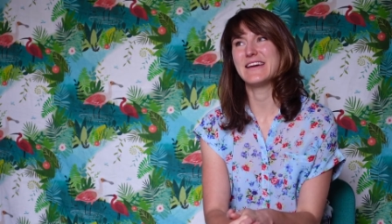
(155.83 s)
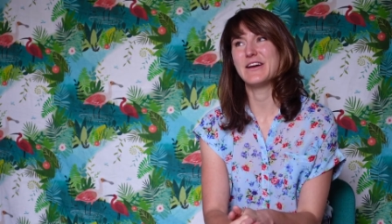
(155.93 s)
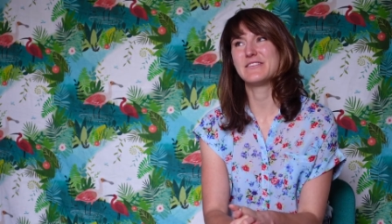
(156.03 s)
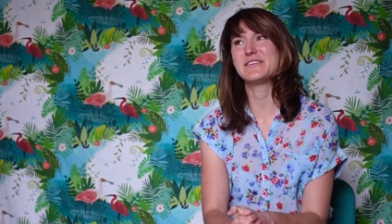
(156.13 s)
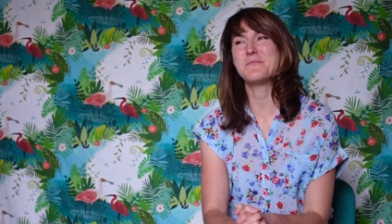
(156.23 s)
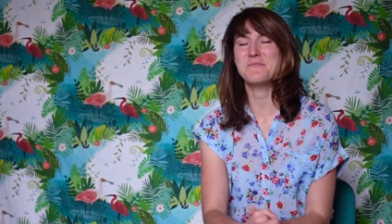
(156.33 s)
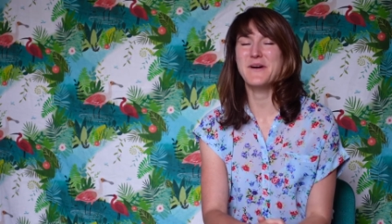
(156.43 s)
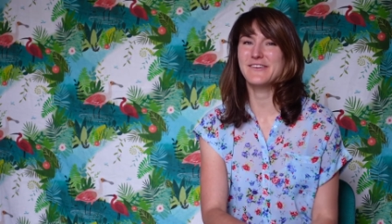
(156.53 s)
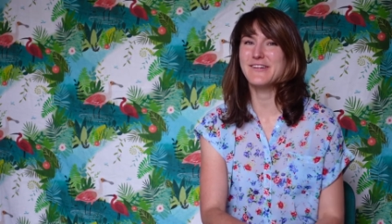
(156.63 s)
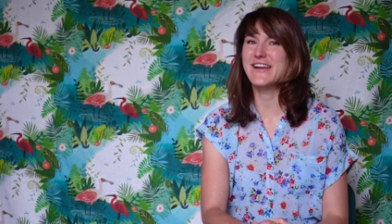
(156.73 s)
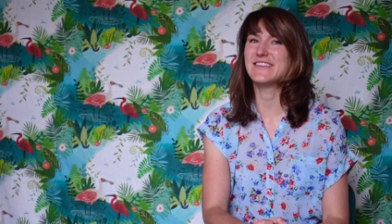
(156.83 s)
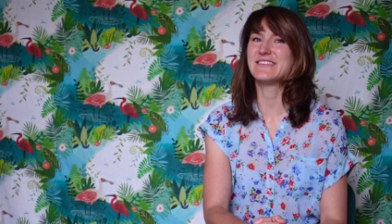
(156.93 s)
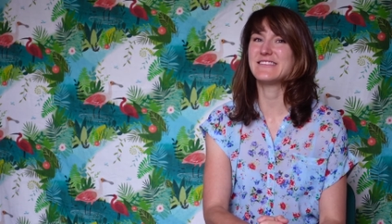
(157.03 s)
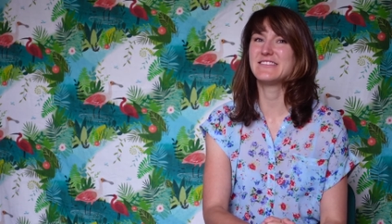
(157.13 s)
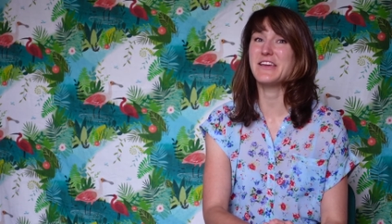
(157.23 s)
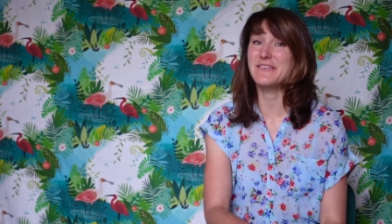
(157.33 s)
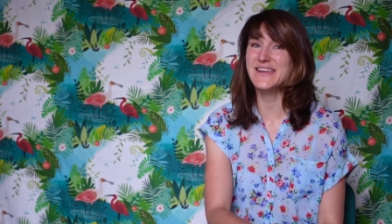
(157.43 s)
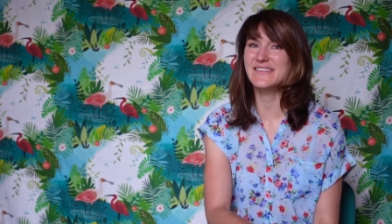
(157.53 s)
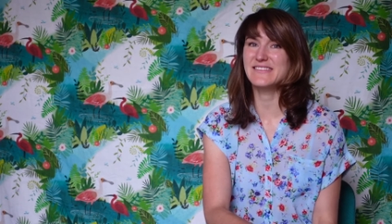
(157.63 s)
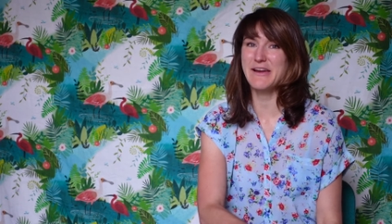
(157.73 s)
some of my clients don't
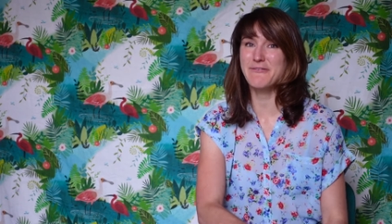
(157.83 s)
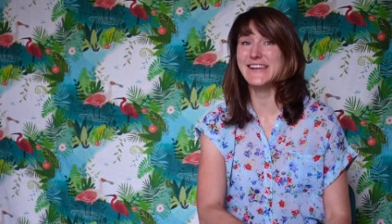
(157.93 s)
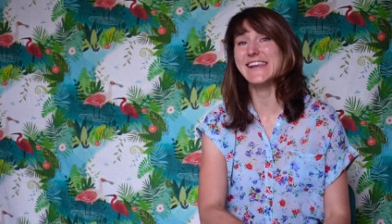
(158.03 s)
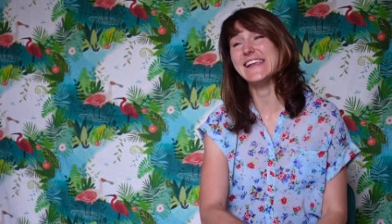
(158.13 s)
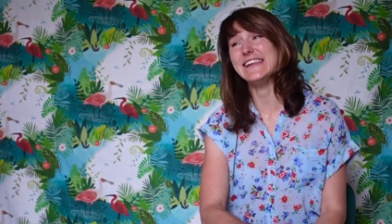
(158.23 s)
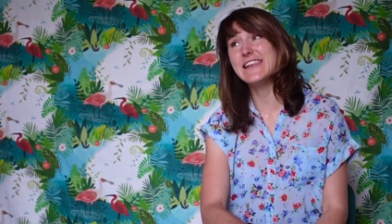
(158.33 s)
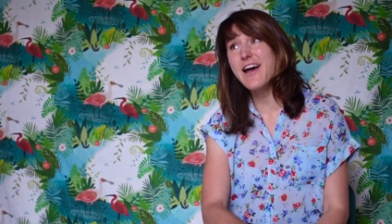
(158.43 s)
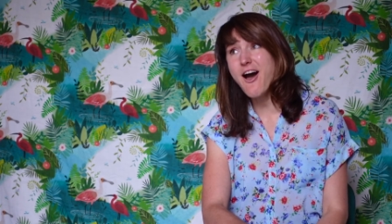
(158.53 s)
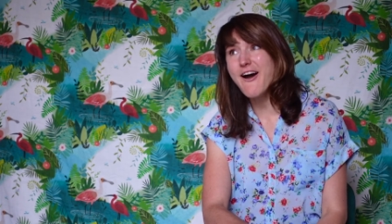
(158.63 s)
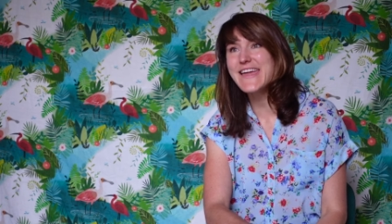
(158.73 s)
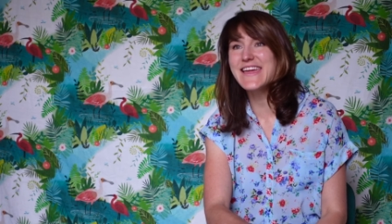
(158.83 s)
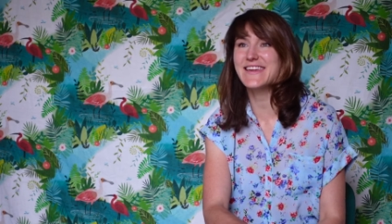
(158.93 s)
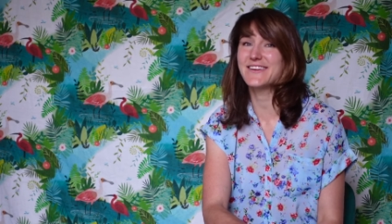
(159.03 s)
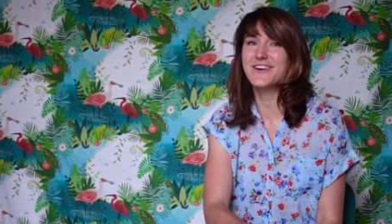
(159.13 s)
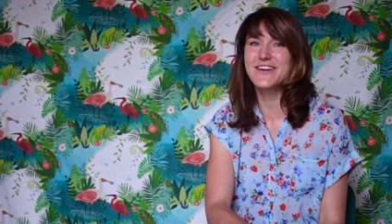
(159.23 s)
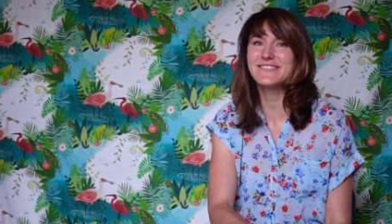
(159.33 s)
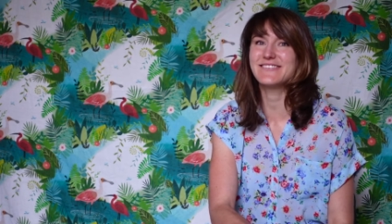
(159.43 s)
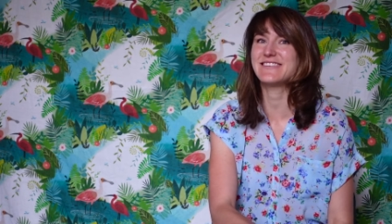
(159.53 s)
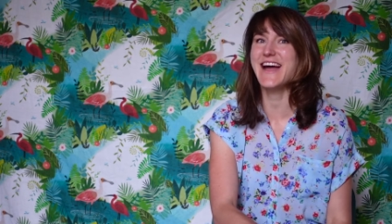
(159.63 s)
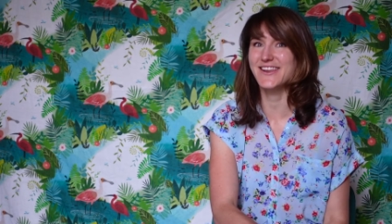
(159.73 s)
necessarily like, and I
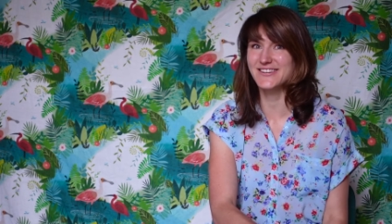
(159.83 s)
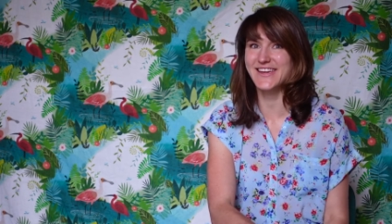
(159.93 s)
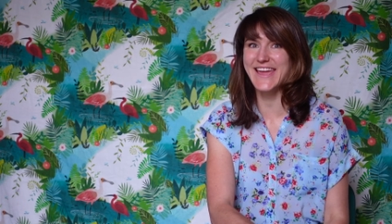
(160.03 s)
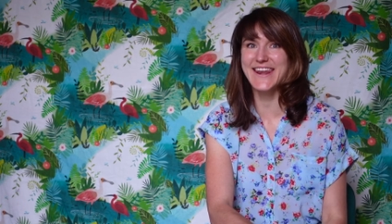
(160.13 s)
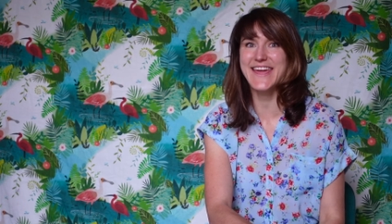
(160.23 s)
understand, I get